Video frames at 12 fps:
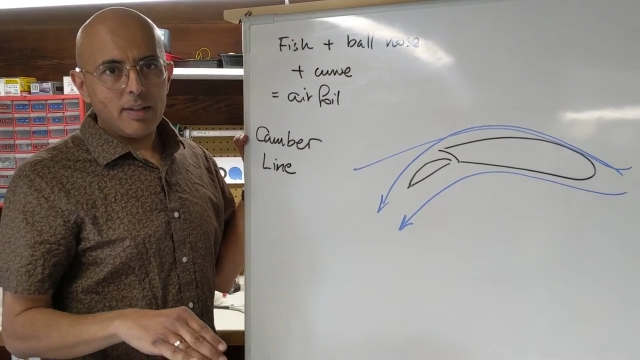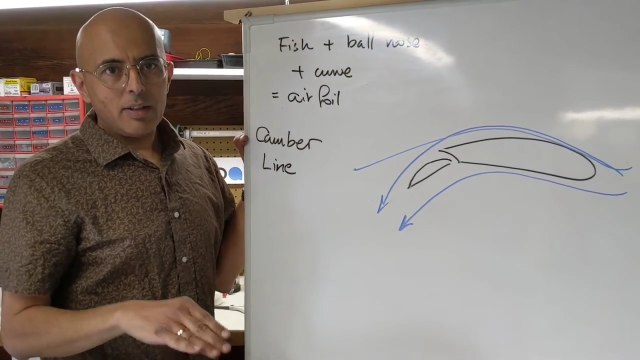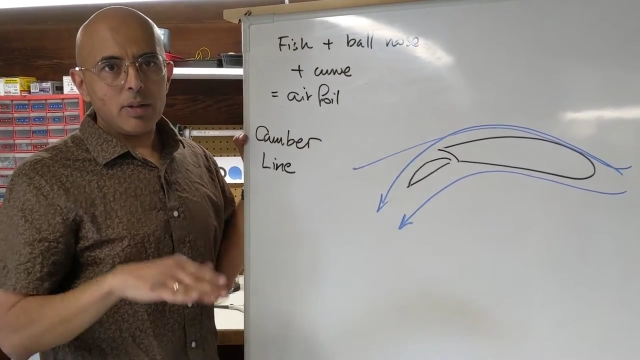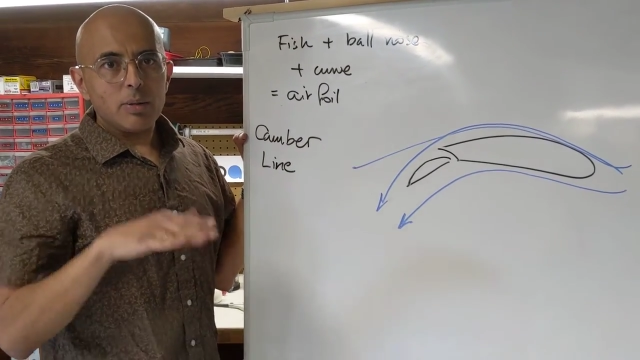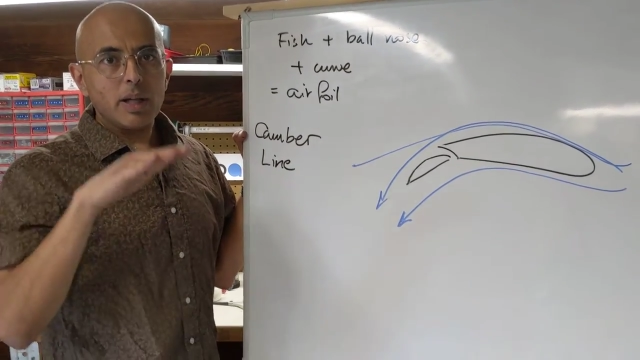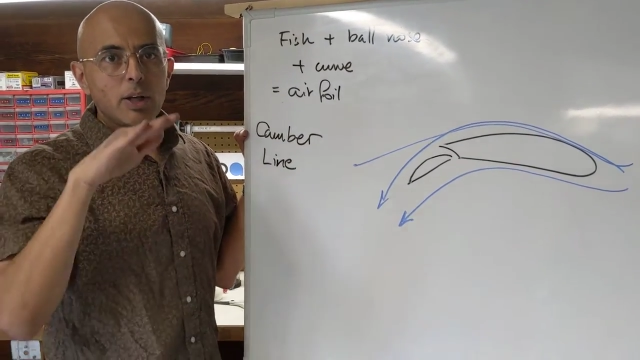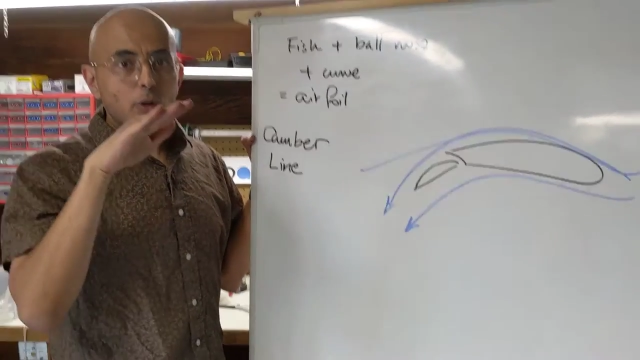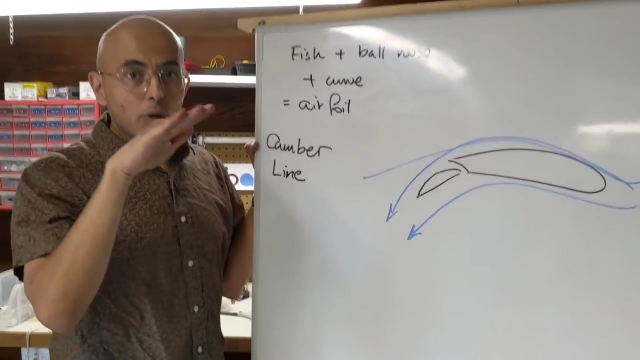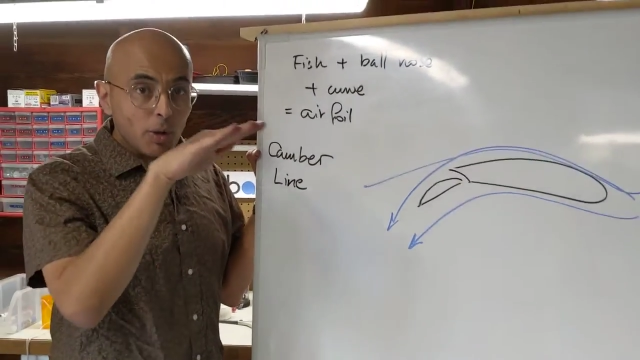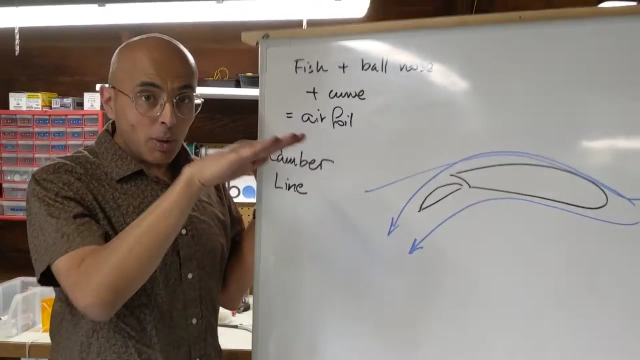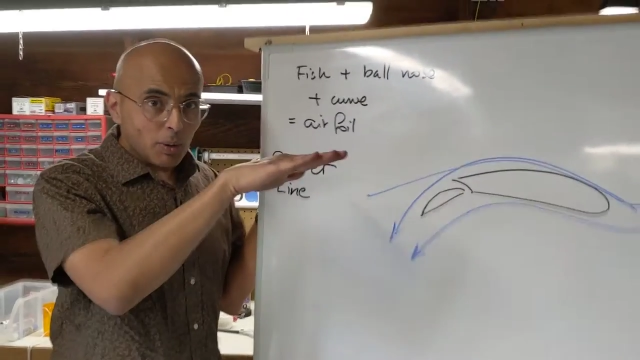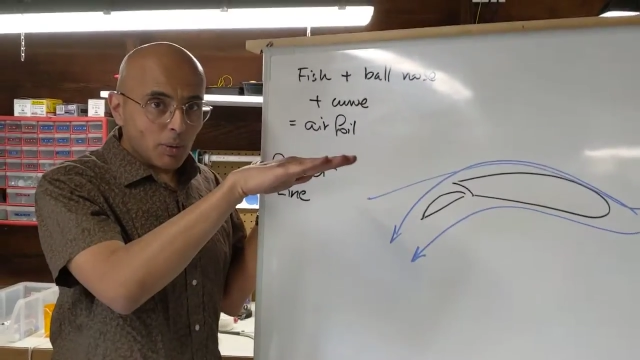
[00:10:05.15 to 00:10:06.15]
During
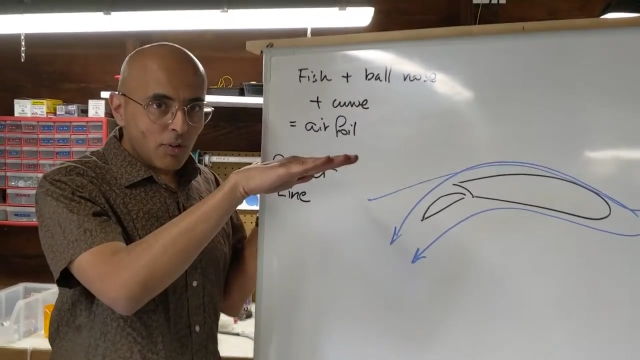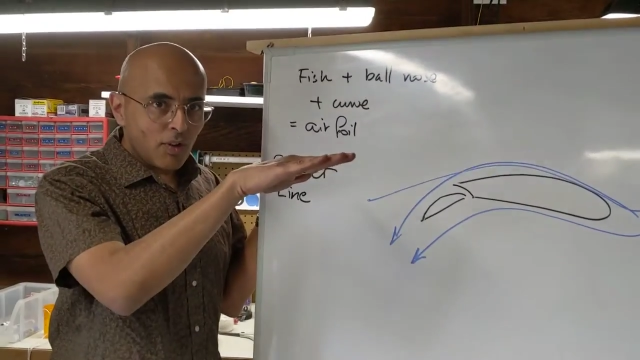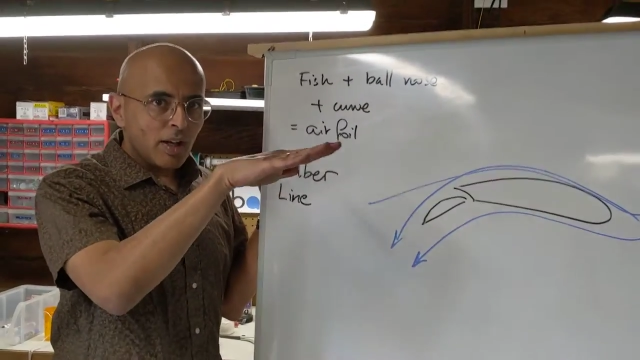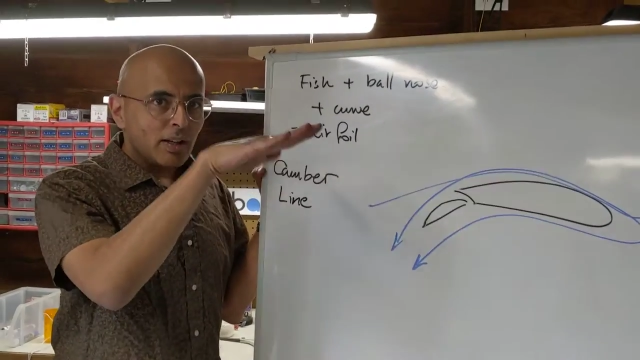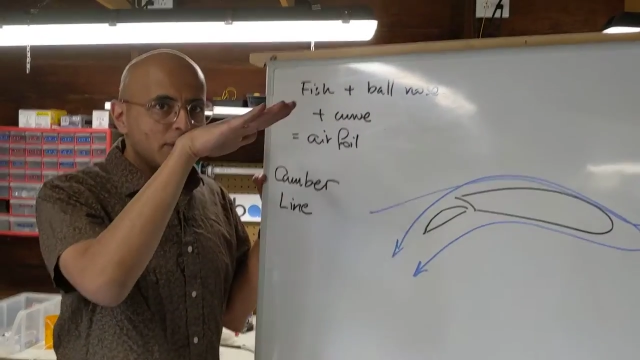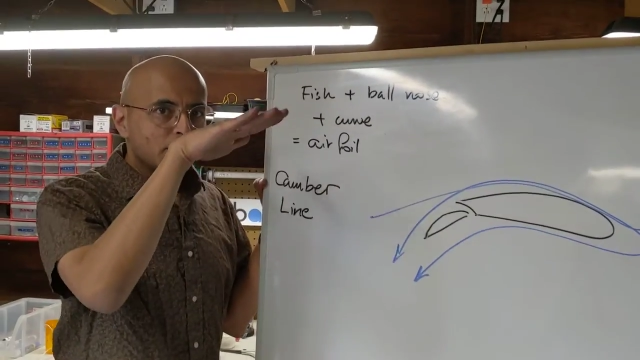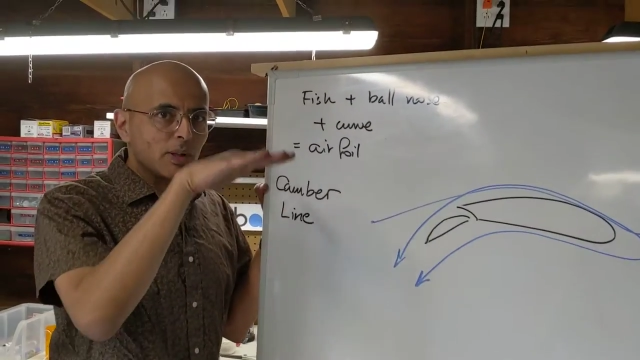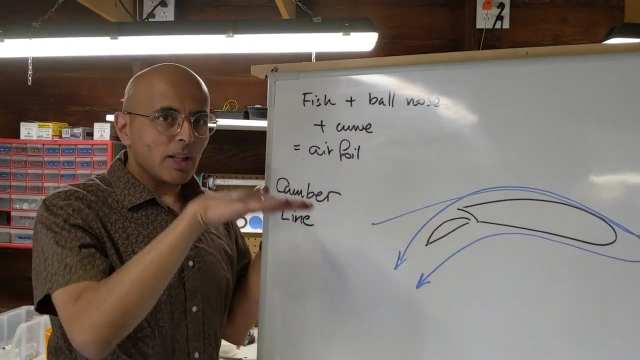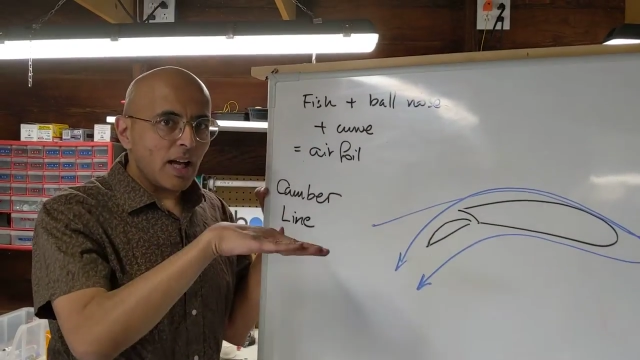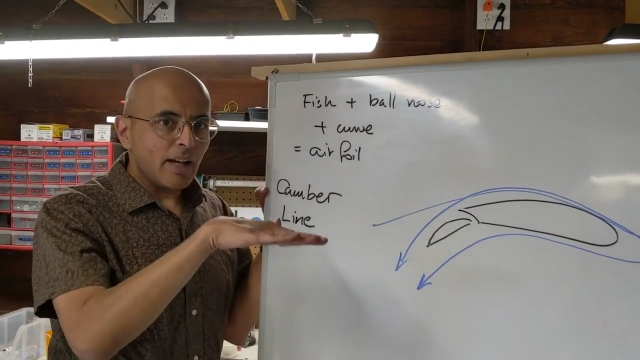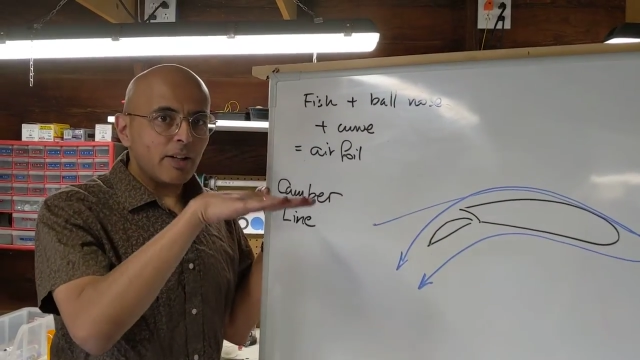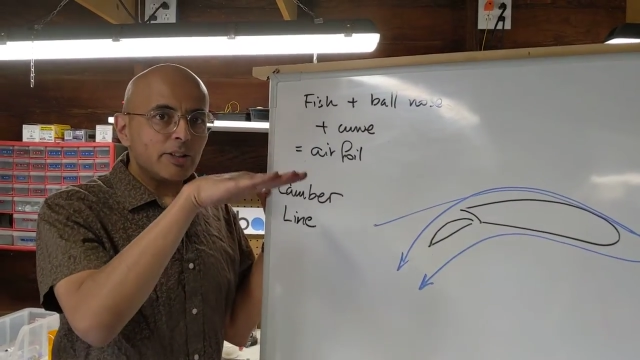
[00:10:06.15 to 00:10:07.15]
cruise, you
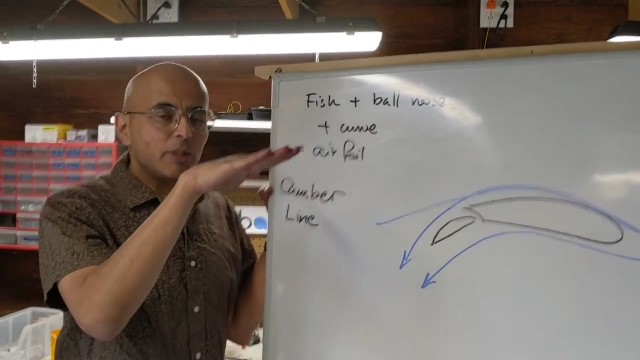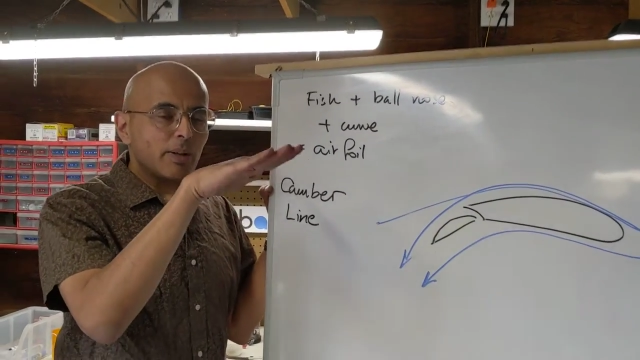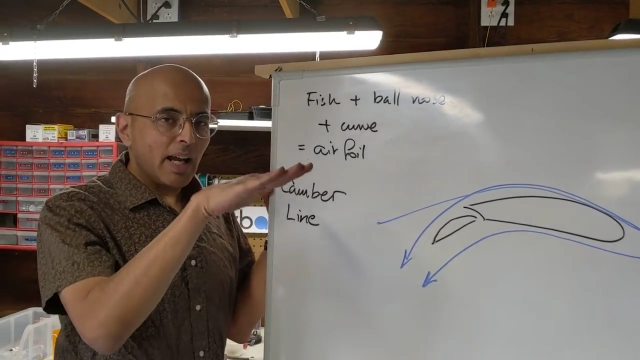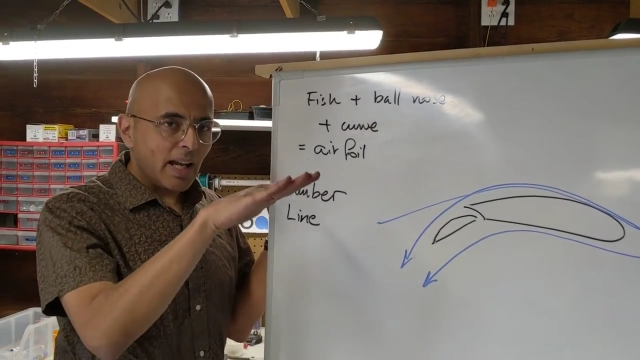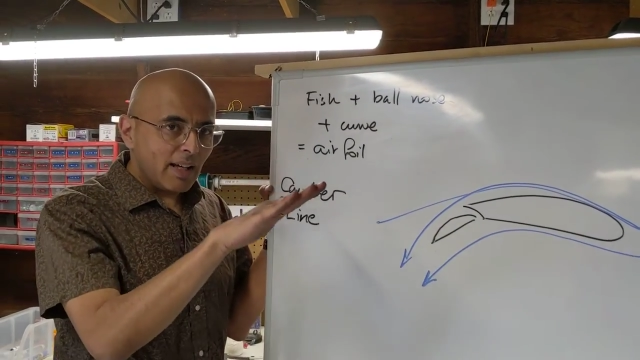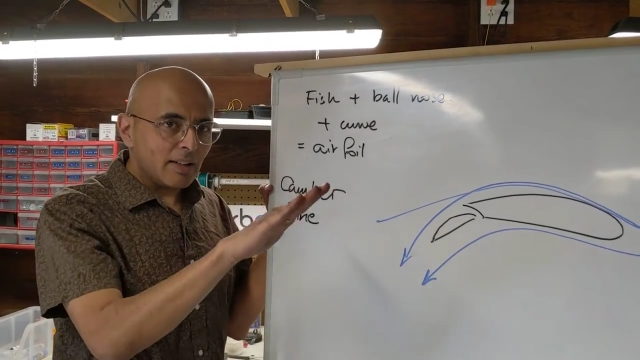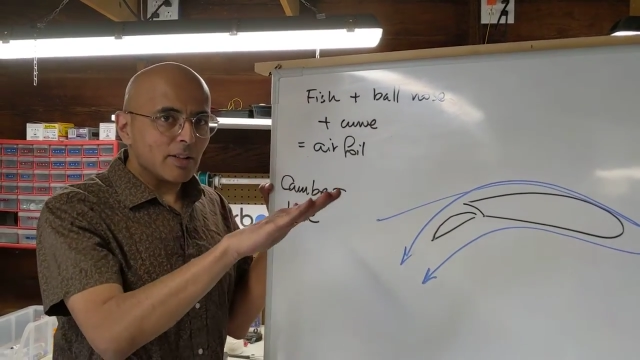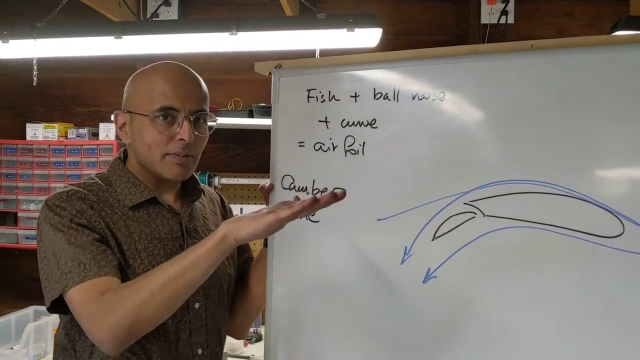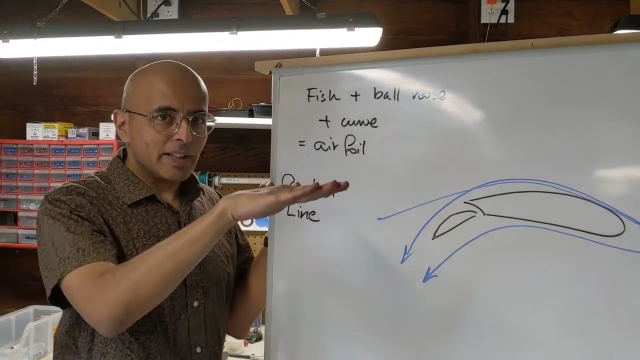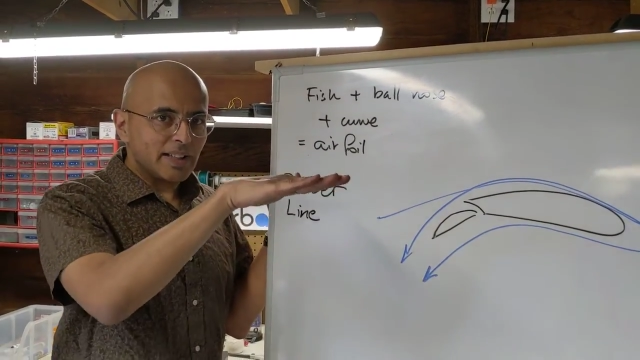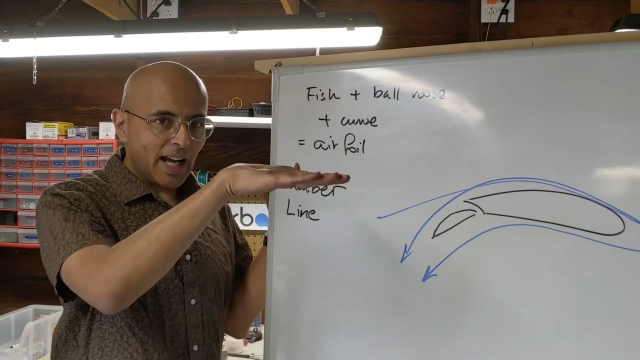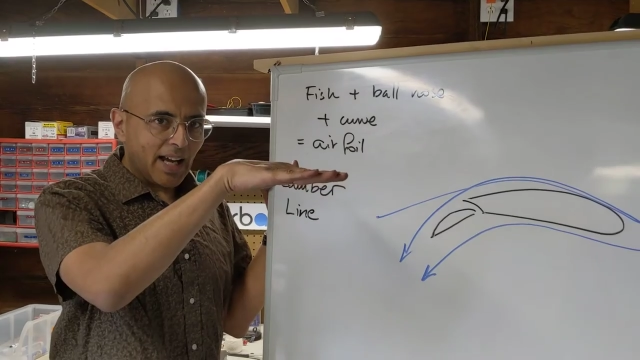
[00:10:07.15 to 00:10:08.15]
rely on your angle
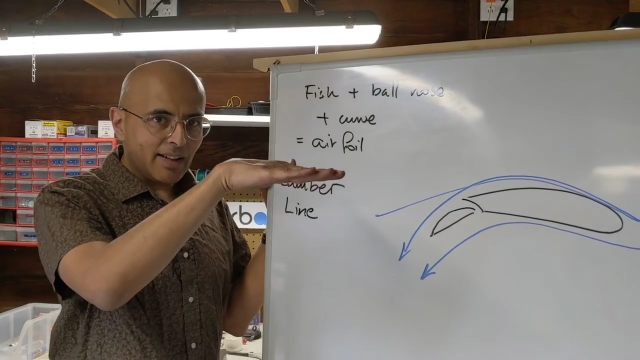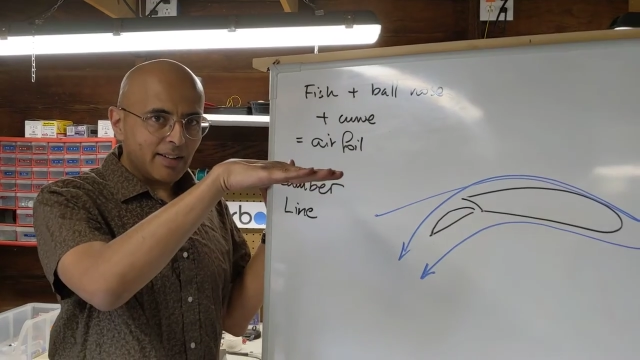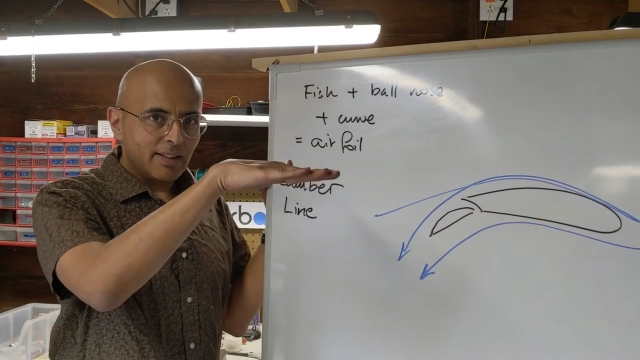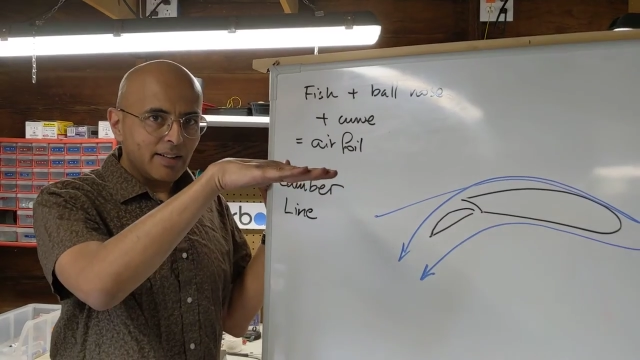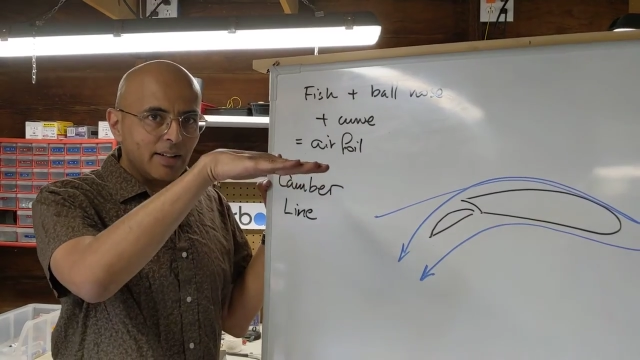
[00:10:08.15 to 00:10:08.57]
of attack